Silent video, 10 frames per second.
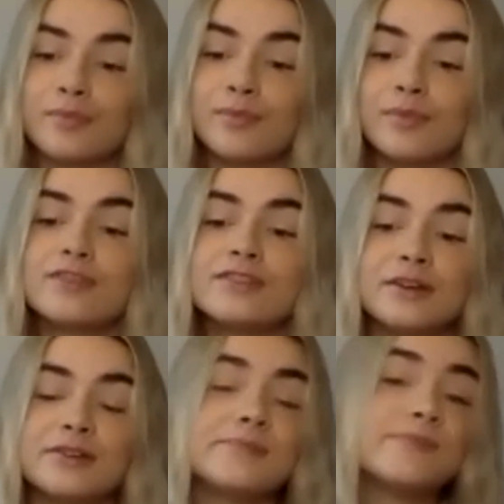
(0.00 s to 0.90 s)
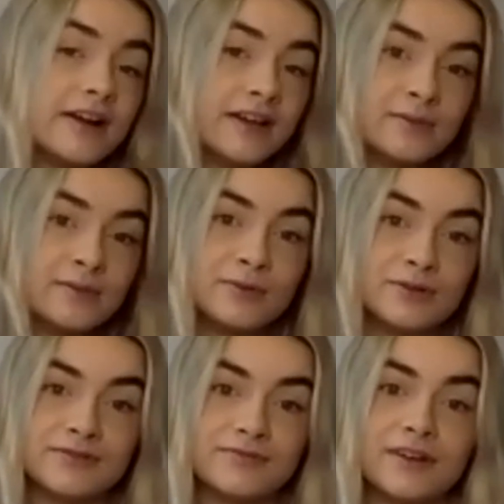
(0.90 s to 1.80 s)
So some very
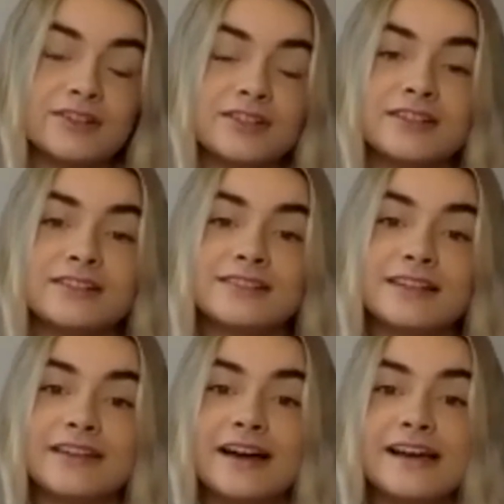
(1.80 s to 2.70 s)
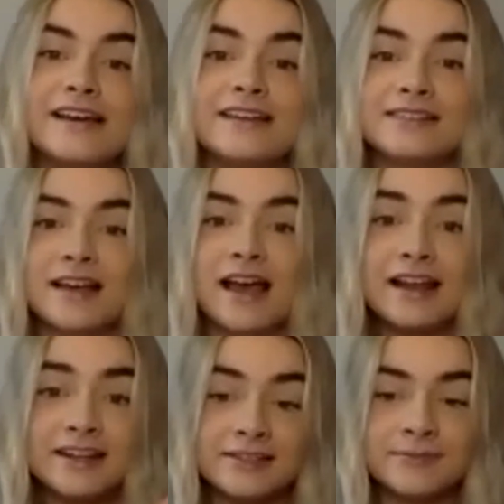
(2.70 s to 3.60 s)
important functions, that is
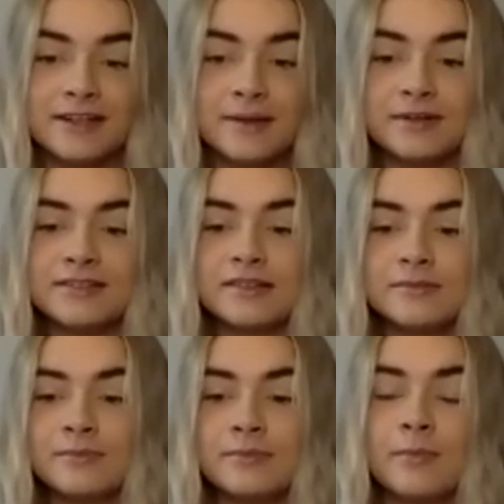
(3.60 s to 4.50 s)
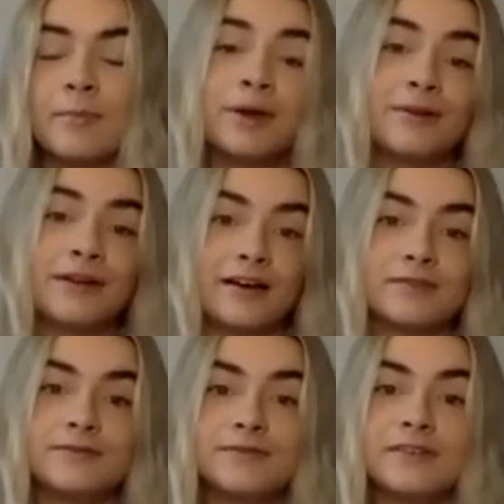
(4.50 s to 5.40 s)
energy metabolism, bone
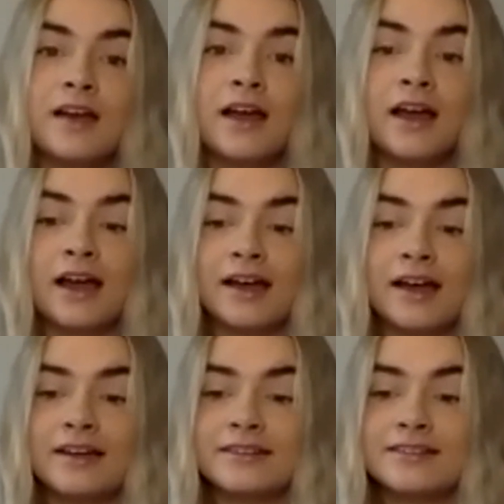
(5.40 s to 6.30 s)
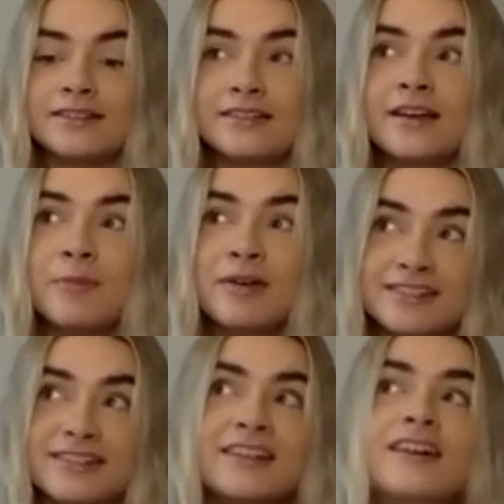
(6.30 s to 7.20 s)
health, and
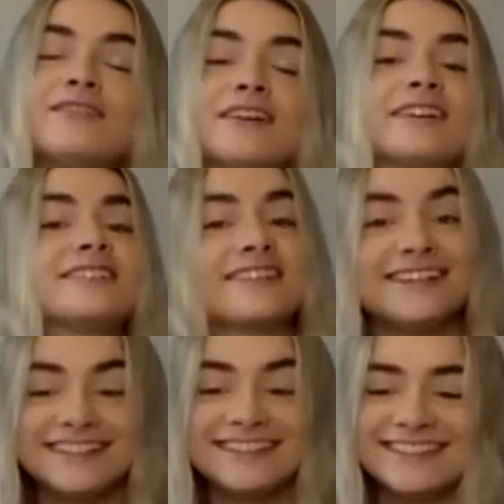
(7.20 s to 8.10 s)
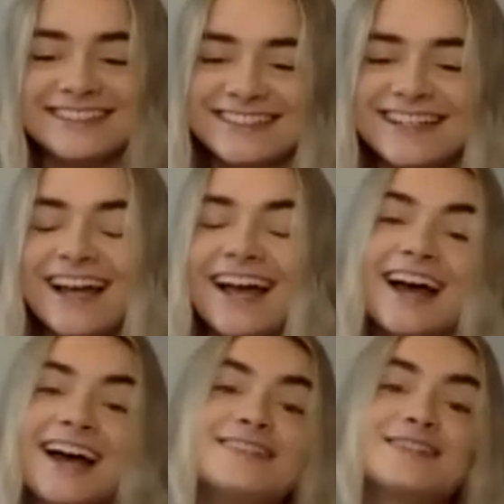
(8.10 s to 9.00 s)
muscle and nerve function.
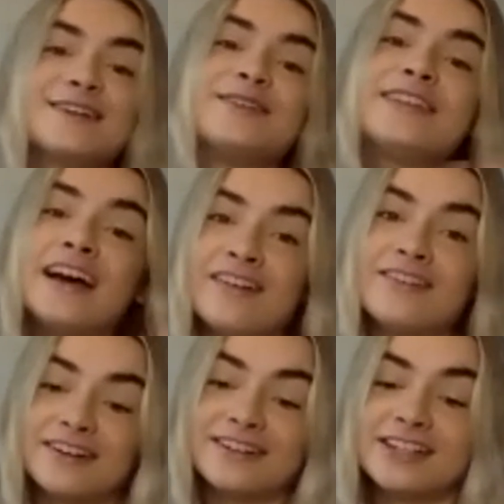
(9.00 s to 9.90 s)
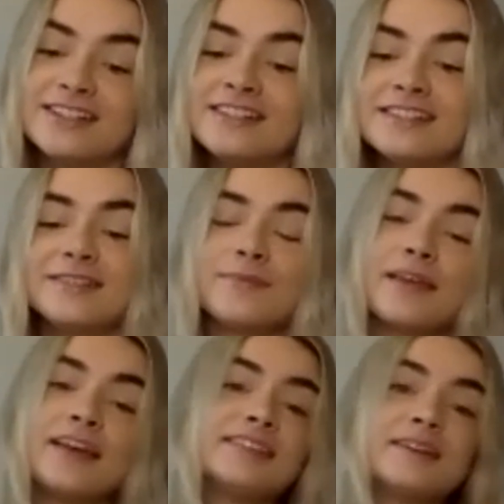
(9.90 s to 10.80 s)
So there are functions.
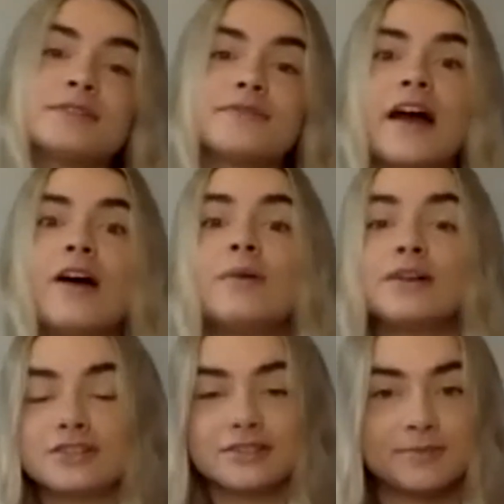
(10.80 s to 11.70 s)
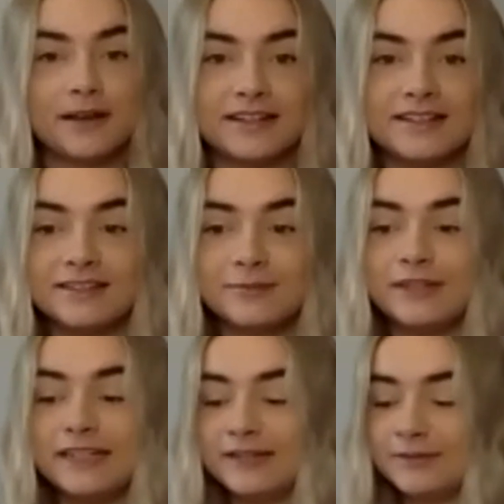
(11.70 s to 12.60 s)
In terms of how much magnesium we
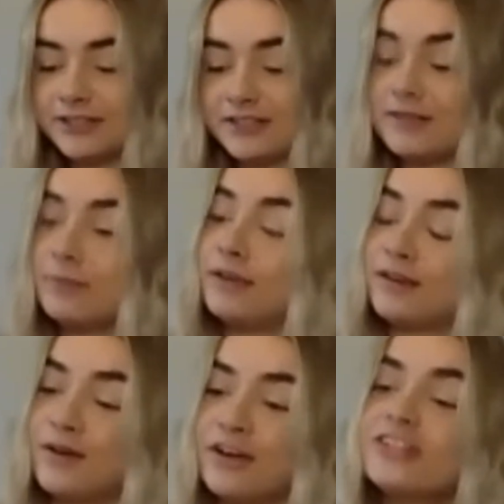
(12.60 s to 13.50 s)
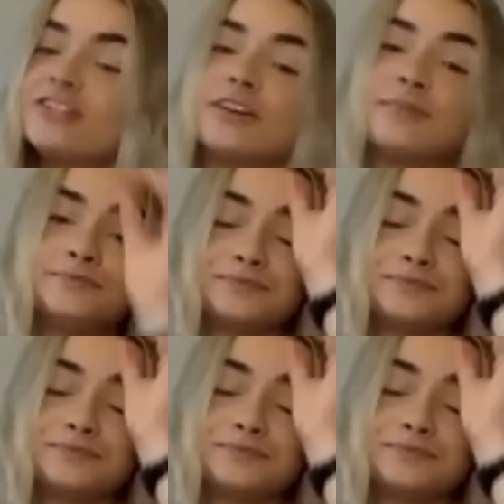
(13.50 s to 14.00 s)
need, which is the big question,